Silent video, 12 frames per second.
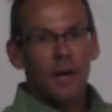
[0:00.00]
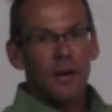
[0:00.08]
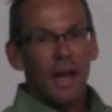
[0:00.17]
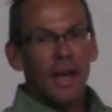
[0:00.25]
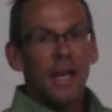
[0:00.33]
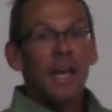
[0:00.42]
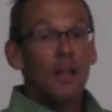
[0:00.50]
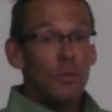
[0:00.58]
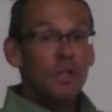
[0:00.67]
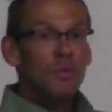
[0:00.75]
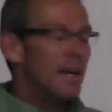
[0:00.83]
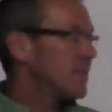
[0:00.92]
Okay? And
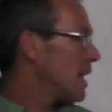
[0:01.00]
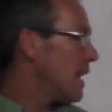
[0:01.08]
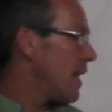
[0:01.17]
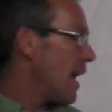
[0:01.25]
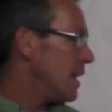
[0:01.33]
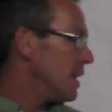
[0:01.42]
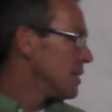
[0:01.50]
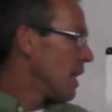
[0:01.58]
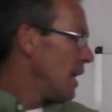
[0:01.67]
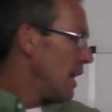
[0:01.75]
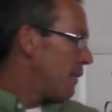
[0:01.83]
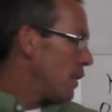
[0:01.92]
the reason why I say that is
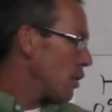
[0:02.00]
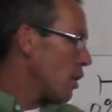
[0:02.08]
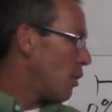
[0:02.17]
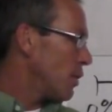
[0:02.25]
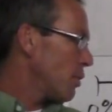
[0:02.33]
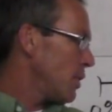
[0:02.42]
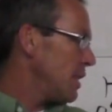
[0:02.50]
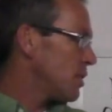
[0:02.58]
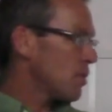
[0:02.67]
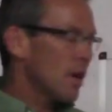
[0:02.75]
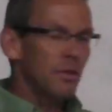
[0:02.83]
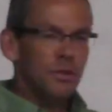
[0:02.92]
if you're going through
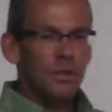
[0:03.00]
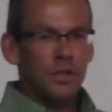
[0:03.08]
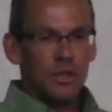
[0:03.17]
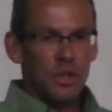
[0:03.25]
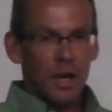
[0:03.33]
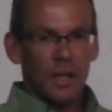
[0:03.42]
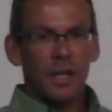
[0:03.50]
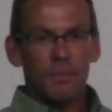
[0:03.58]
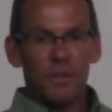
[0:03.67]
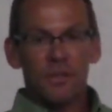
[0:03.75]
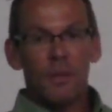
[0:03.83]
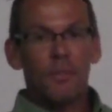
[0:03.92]
these struggles, you just chalk it
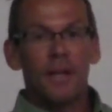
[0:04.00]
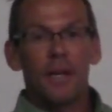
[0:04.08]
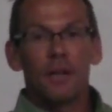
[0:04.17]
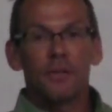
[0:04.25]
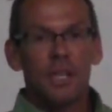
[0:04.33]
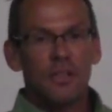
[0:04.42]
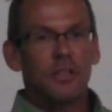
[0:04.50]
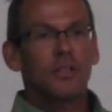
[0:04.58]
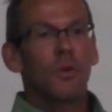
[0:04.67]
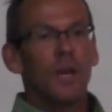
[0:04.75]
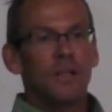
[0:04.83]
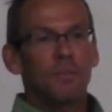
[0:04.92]
up to something else. That's
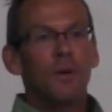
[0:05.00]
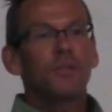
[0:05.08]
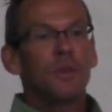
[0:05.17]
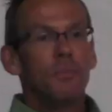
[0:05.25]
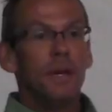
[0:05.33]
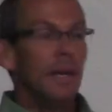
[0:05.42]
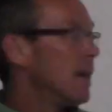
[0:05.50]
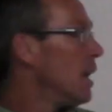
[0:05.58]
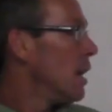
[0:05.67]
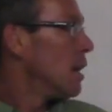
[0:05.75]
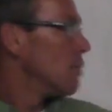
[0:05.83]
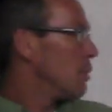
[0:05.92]
just the way it's supposed to be.
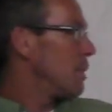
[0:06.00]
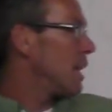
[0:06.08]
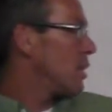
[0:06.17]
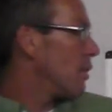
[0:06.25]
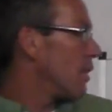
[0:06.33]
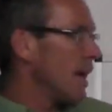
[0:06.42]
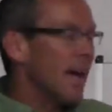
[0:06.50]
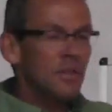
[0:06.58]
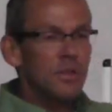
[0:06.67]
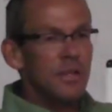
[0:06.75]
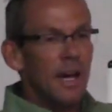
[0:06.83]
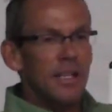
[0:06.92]
When we get over to
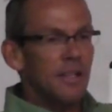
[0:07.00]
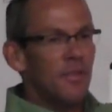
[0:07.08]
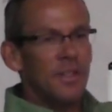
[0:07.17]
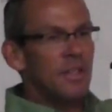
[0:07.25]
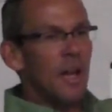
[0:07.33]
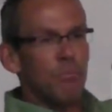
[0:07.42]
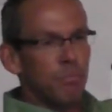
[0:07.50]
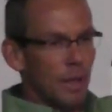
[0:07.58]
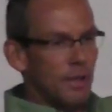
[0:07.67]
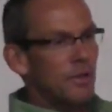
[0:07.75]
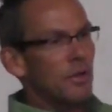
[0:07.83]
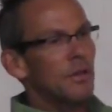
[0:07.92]
exercise, if it's not
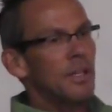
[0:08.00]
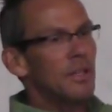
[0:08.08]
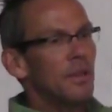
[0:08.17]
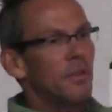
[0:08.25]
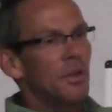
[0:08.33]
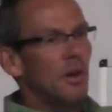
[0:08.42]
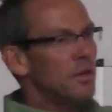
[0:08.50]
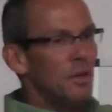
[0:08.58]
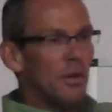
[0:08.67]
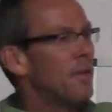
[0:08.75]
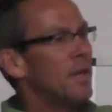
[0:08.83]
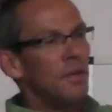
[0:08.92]
blood curdling difficult, you
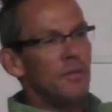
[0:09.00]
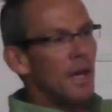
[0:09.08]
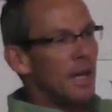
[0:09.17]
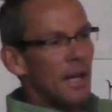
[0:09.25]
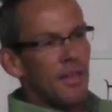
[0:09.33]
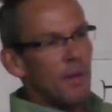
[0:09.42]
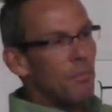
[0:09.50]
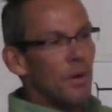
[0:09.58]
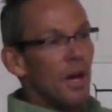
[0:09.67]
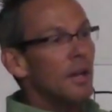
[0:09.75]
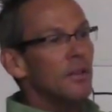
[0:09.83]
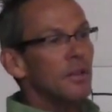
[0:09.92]
don't think you've done anything
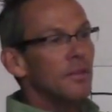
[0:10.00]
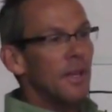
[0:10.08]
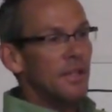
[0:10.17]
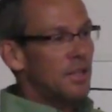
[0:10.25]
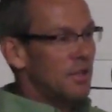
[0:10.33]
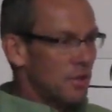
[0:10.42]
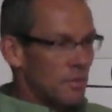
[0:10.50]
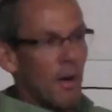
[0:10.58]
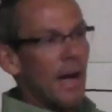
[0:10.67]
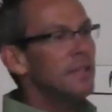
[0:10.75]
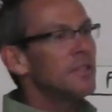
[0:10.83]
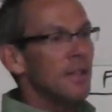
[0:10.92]
productive. That's just your
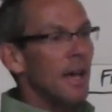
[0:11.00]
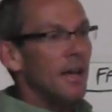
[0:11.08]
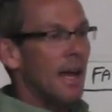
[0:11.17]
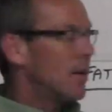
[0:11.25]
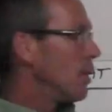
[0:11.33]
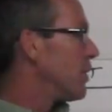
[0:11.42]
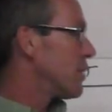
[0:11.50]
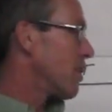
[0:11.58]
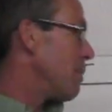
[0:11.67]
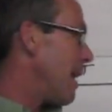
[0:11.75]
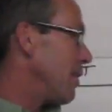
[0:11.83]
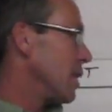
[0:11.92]
mindset. I don't know if it's
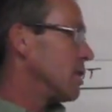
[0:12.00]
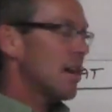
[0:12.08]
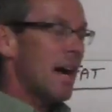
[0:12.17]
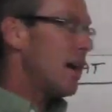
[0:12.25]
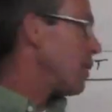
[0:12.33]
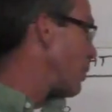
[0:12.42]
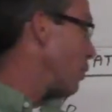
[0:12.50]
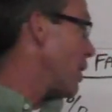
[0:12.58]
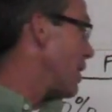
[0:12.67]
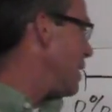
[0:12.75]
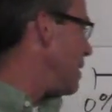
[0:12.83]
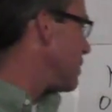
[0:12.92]
from having a child or
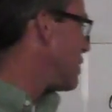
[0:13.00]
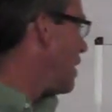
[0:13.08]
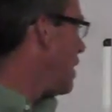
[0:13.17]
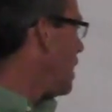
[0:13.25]
what it is.